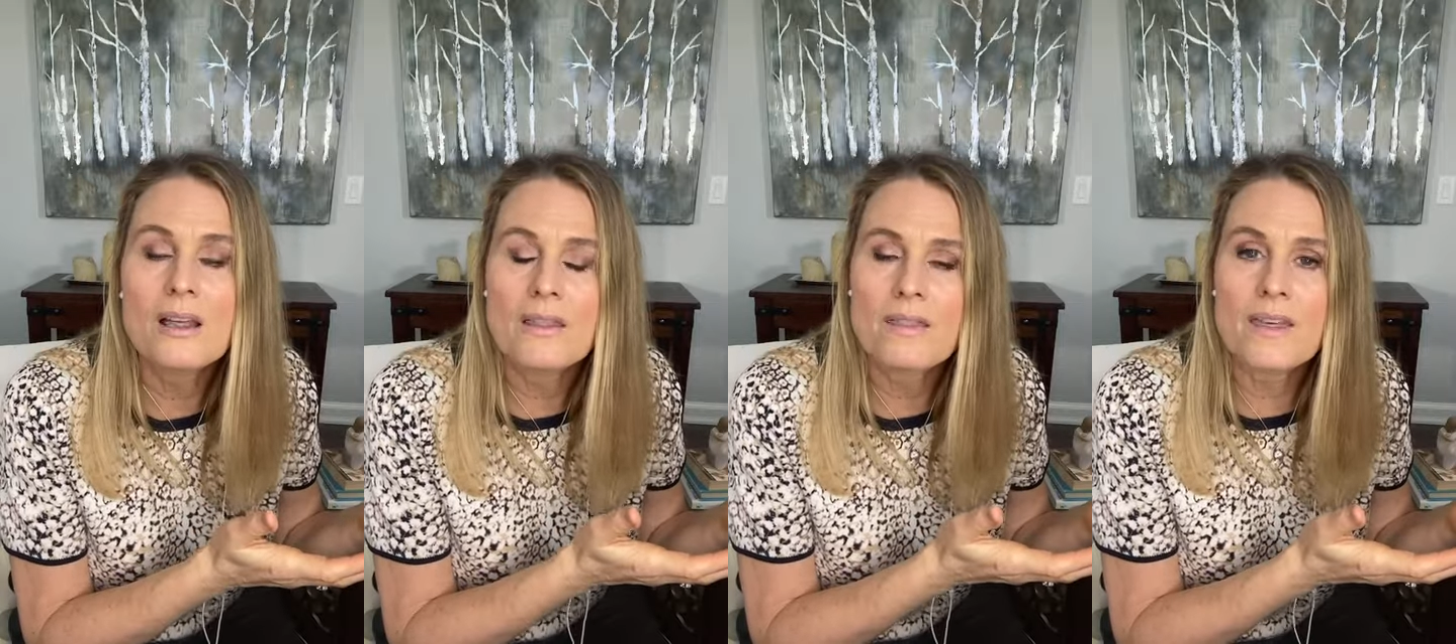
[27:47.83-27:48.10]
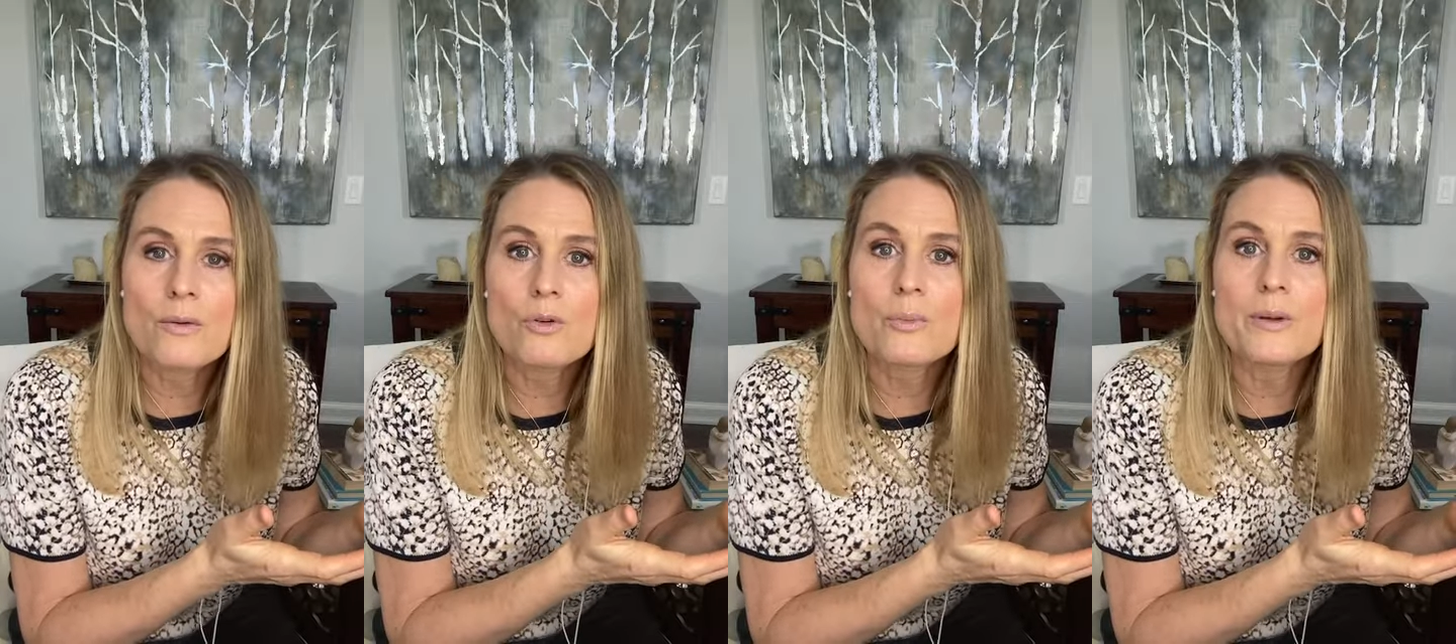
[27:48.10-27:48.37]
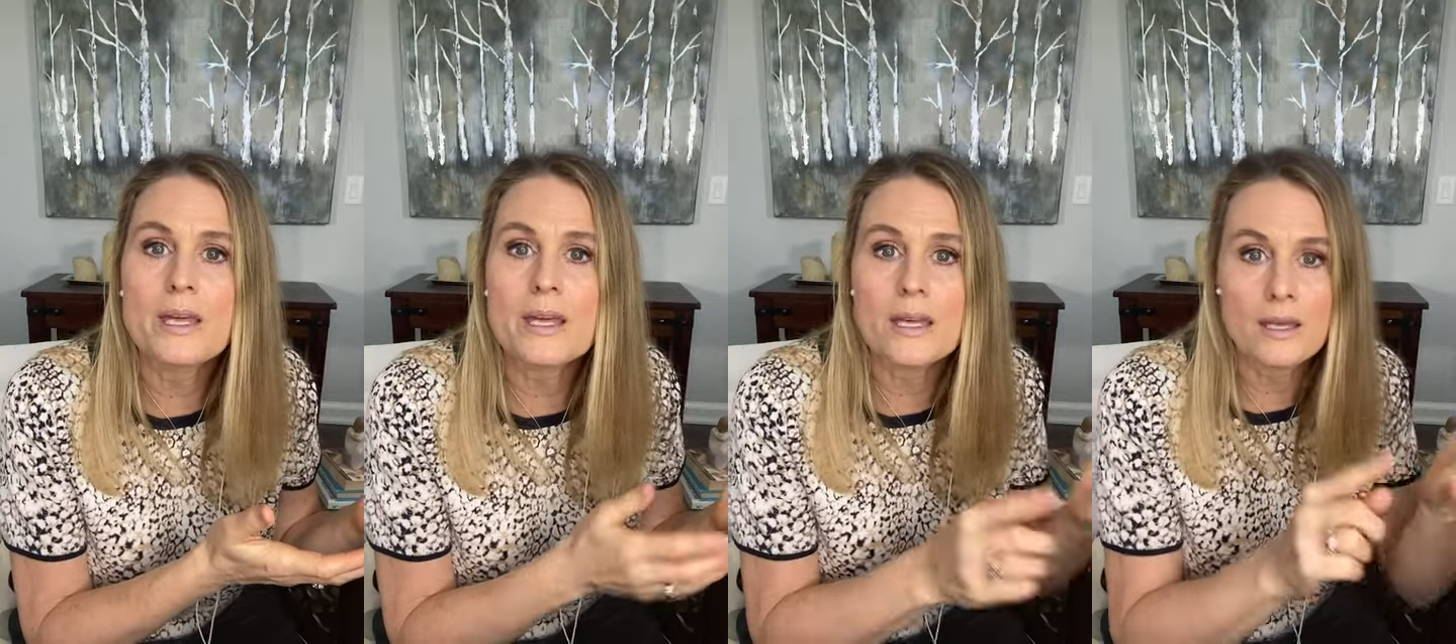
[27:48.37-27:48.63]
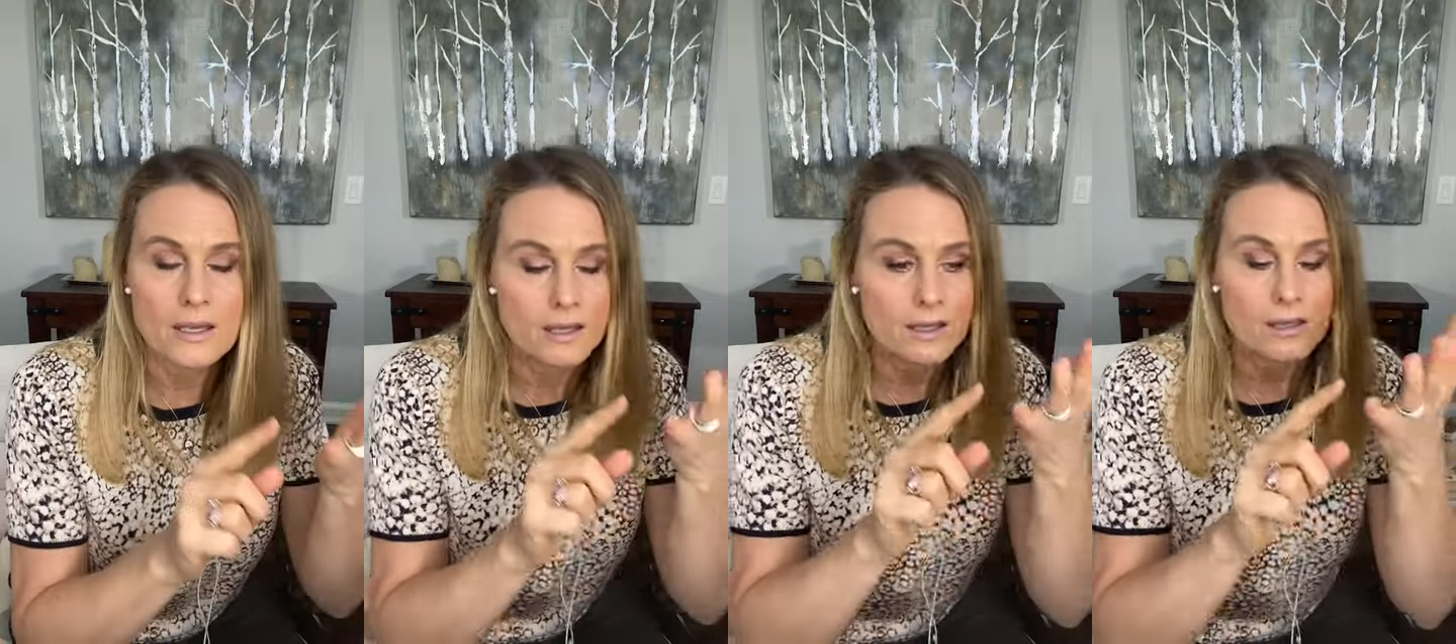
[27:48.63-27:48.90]
they will be
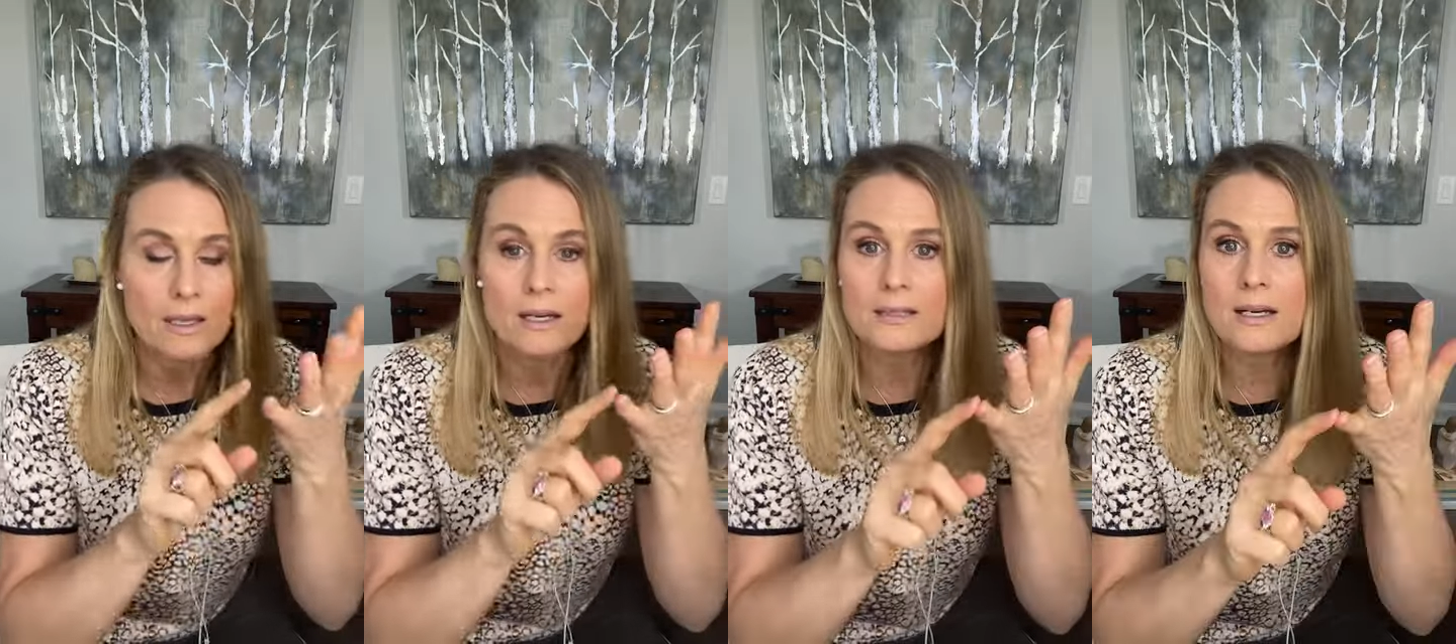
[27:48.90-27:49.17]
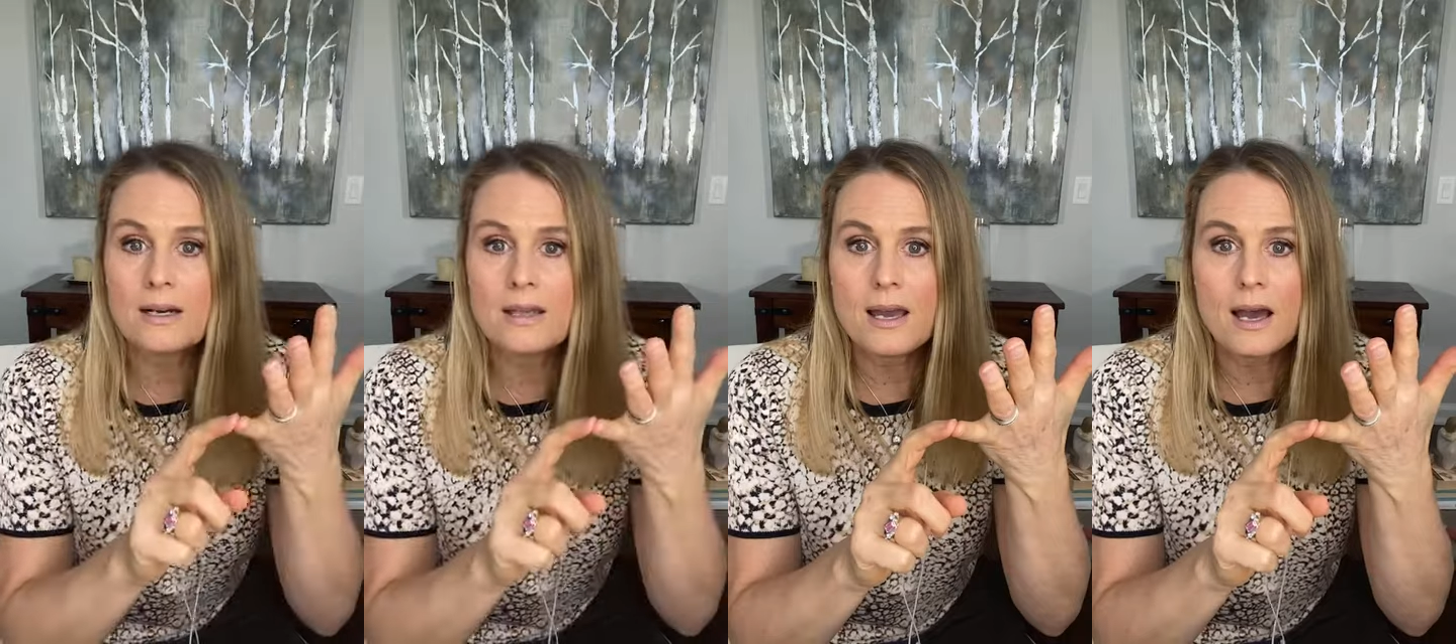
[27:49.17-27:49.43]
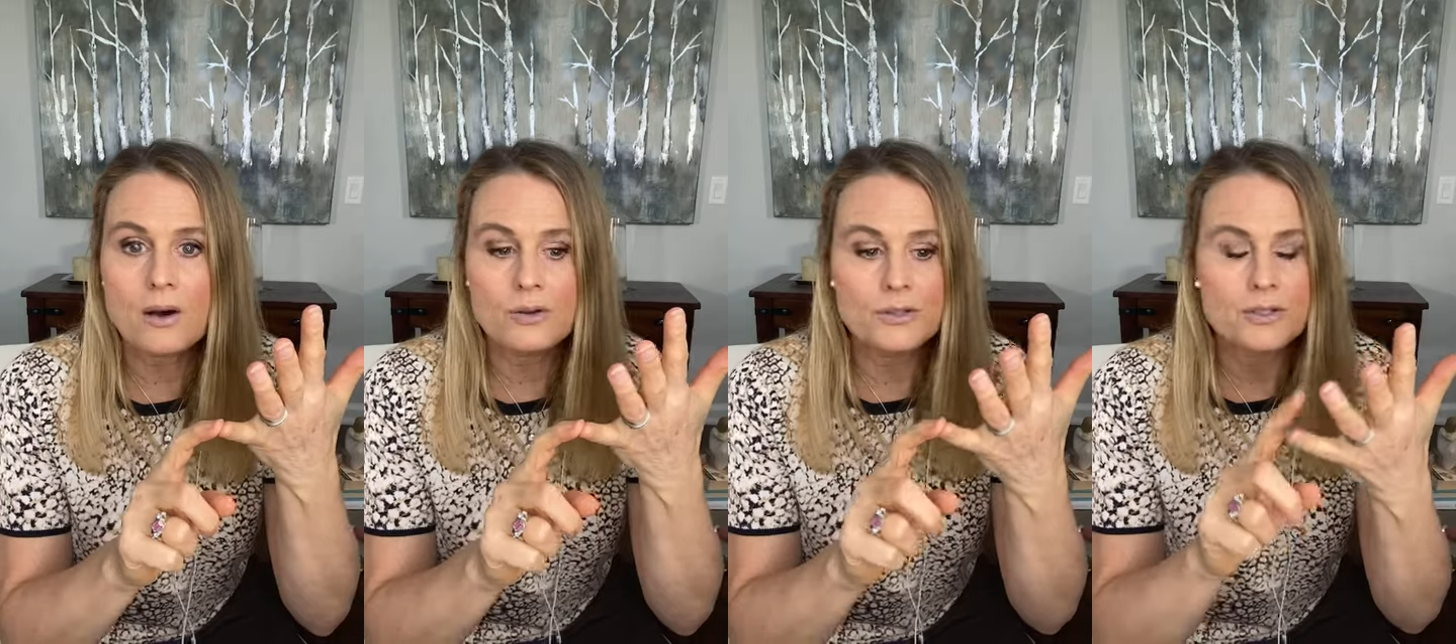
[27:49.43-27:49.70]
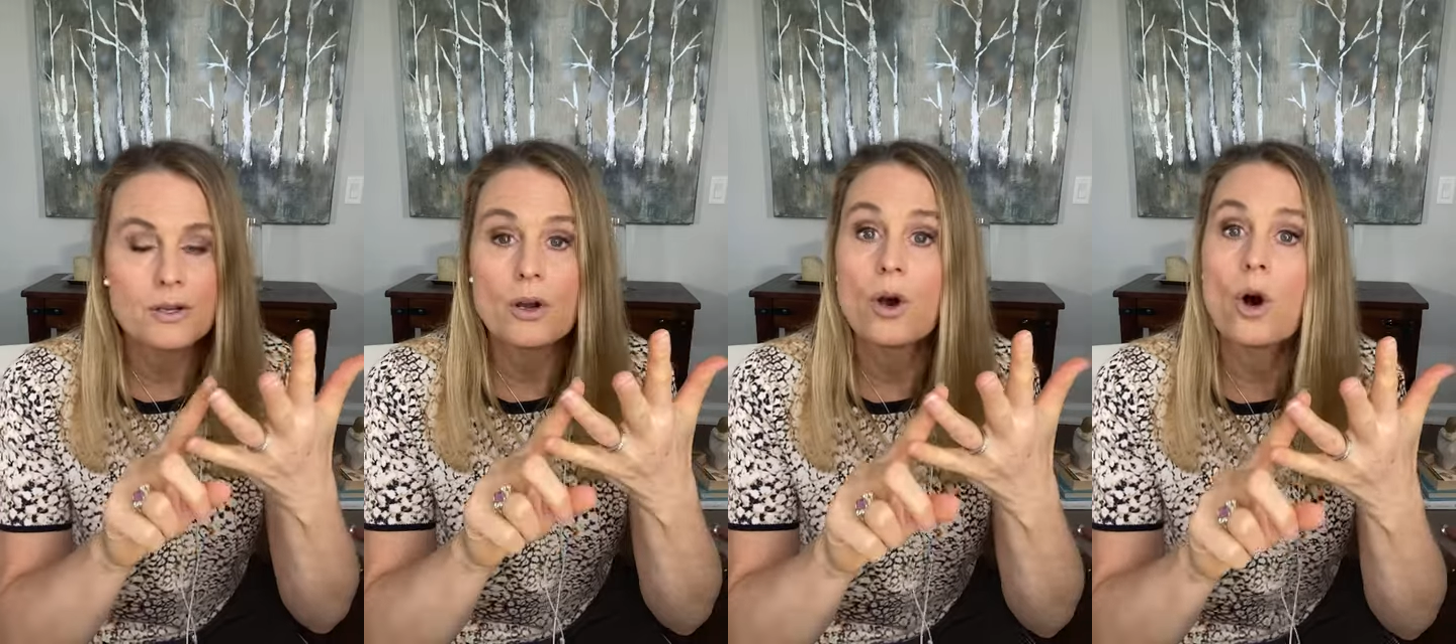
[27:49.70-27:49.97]
kicked out of the house,